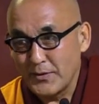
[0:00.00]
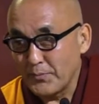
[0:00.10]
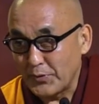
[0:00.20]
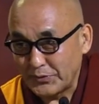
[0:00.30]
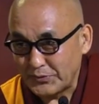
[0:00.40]

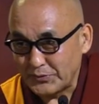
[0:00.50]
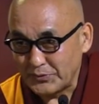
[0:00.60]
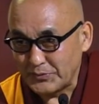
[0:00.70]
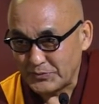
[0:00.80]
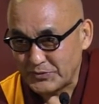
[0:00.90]
mother
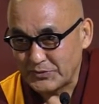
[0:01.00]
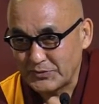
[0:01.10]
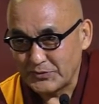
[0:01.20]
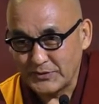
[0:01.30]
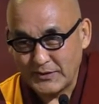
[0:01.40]
wombs, you
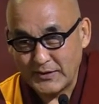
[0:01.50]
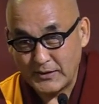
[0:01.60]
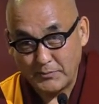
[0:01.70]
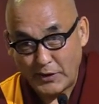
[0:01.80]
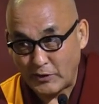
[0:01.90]
know,
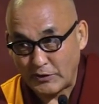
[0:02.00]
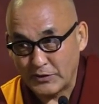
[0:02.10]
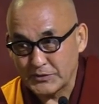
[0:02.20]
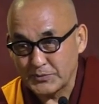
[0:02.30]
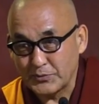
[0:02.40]
and
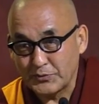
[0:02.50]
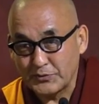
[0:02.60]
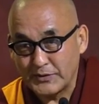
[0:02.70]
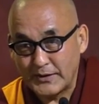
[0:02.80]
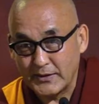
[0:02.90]
miraculous
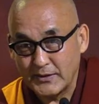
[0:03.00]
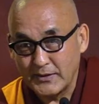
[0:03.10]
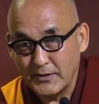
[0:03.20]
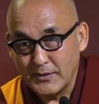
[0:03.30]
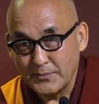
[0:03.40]
born, and
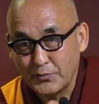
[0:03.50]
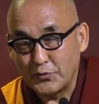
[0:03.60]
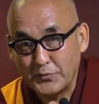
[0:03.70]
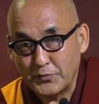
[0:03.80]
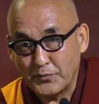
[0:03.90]

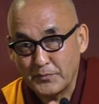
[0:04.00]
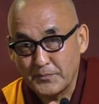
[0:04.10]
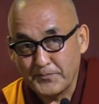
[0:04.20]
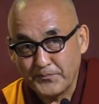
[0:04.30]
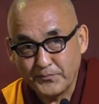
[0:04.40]
born
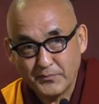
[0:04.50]
from